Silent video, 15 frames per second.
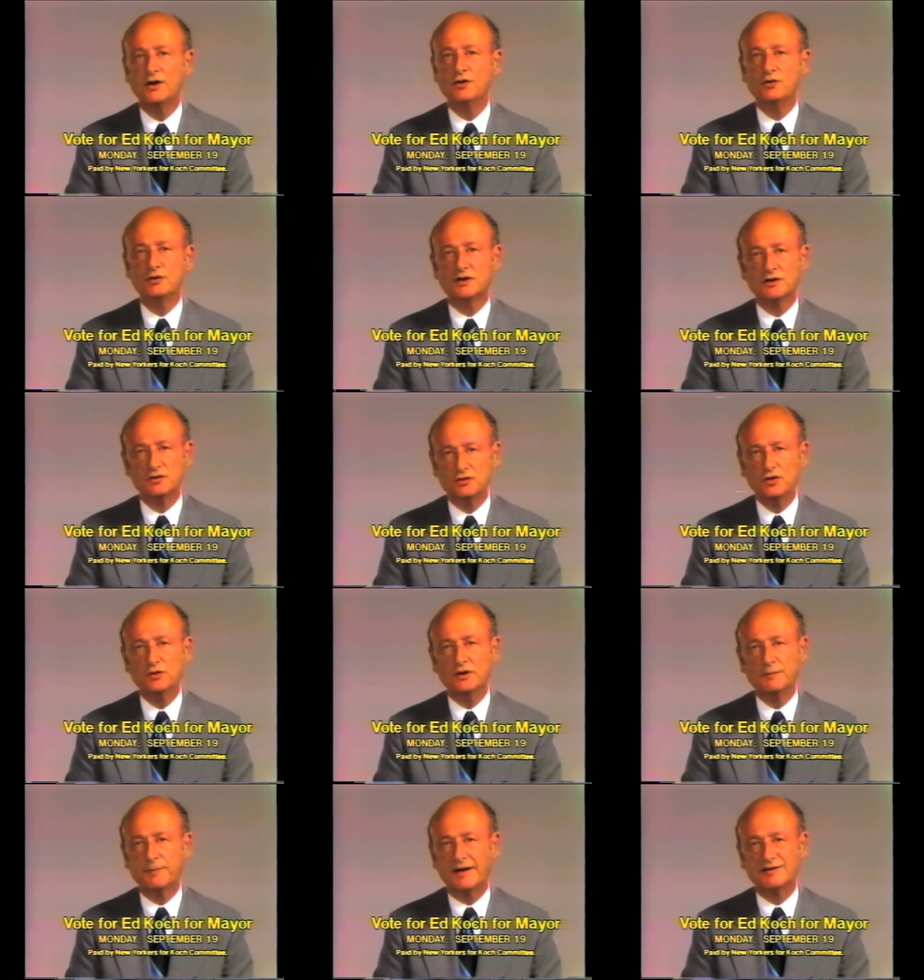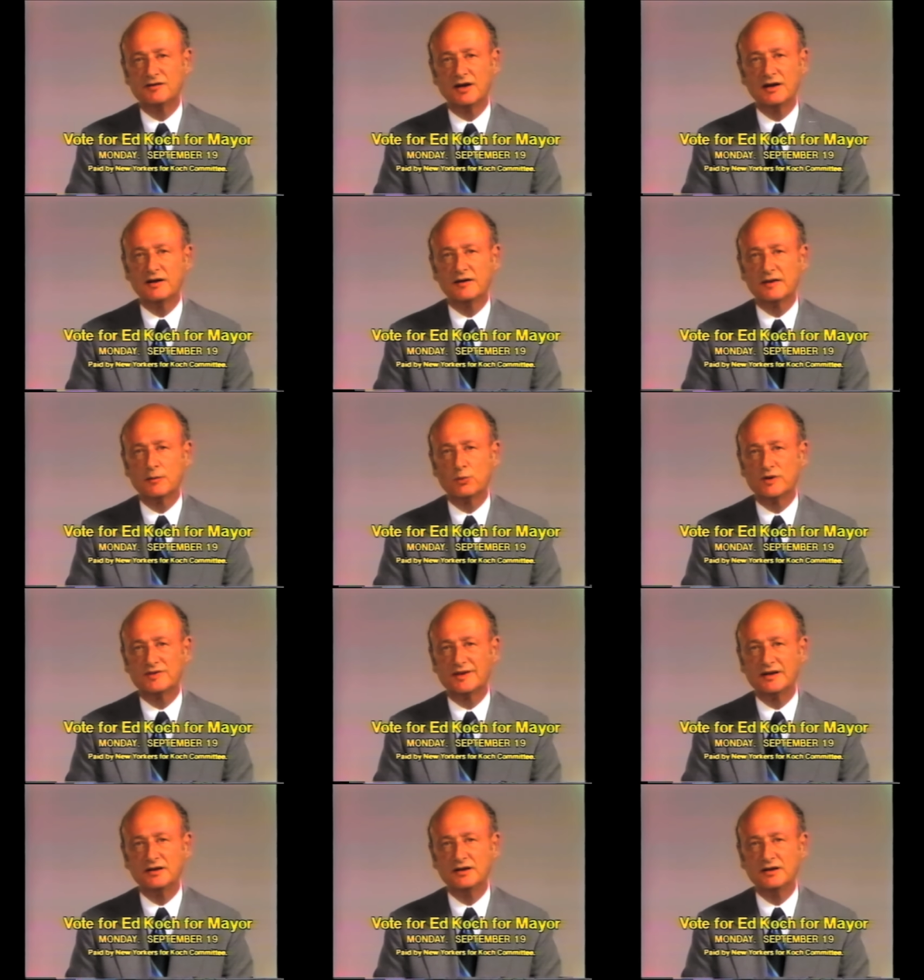You can do it by telling them what they